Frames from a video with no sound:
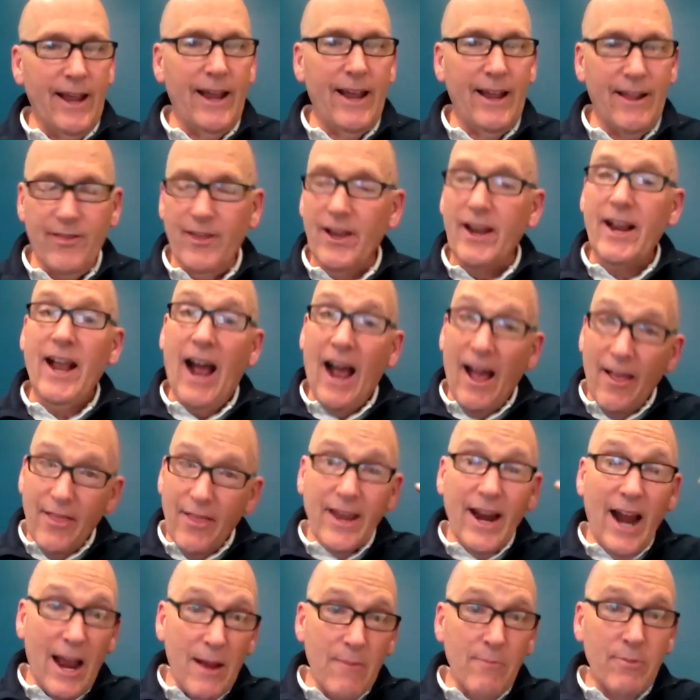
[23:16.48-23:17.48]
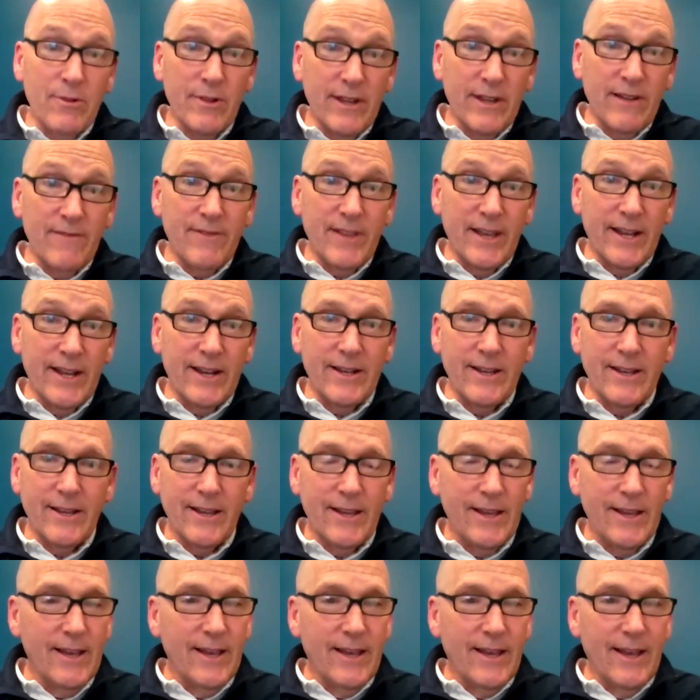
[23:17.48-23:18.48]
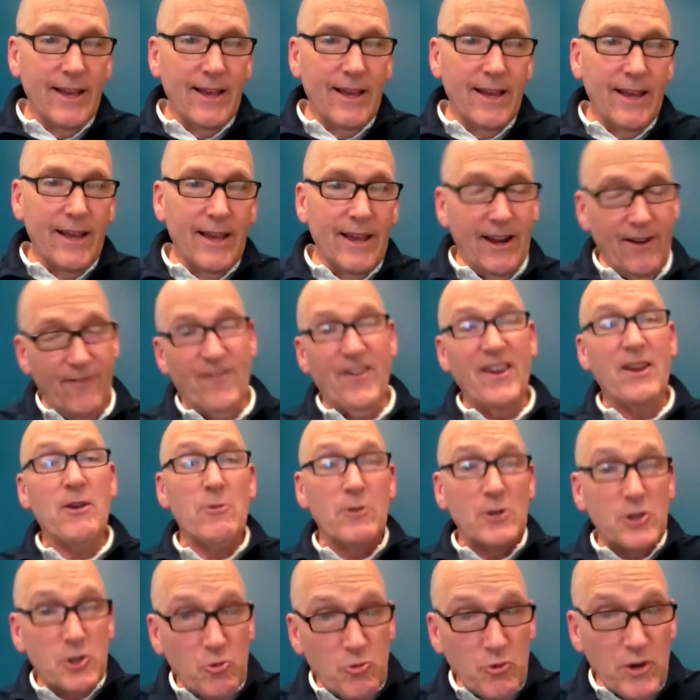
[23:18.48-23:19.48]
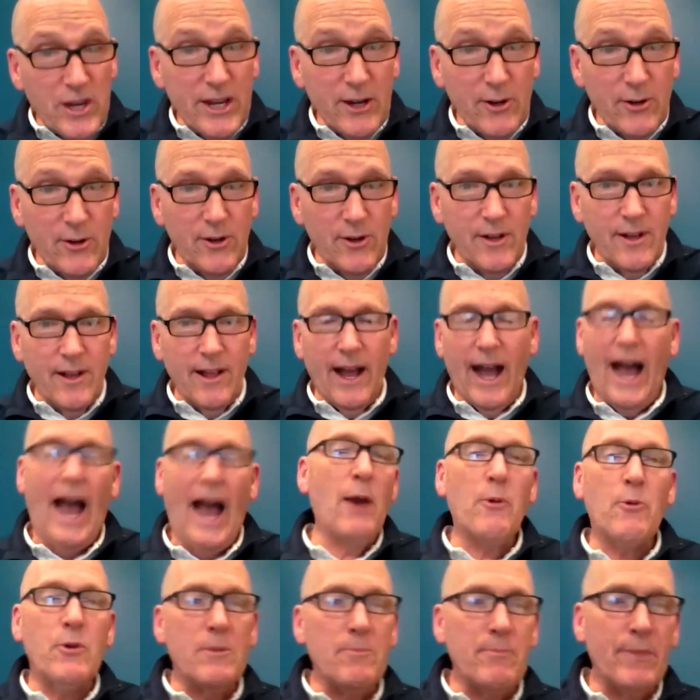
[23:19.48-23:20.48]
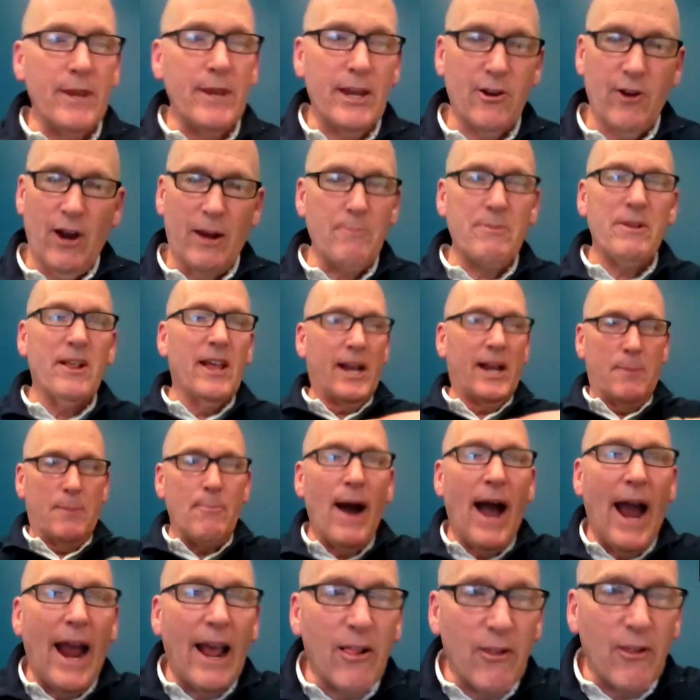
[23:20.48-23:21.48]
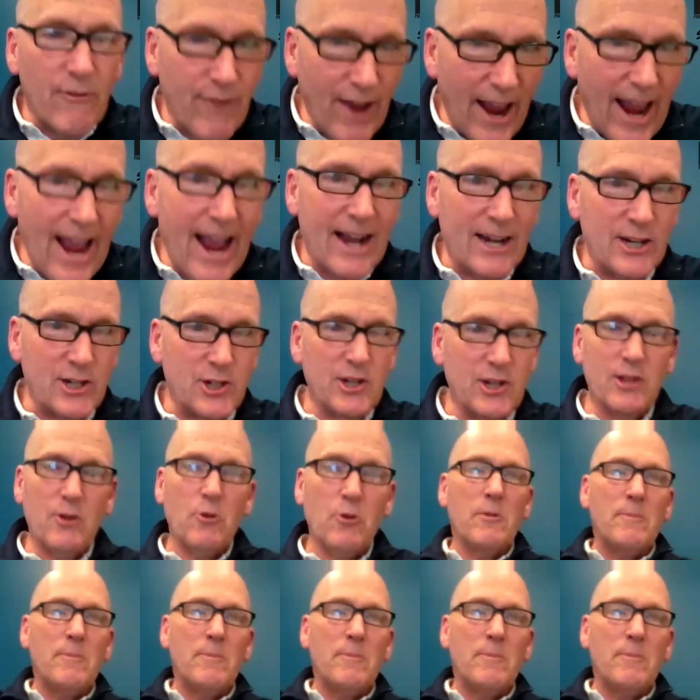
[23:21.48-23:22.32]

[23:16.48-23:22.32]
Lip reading: the God that I believed in, if he was real, I wouldn't be here. I'd be like a pile of ash. There would have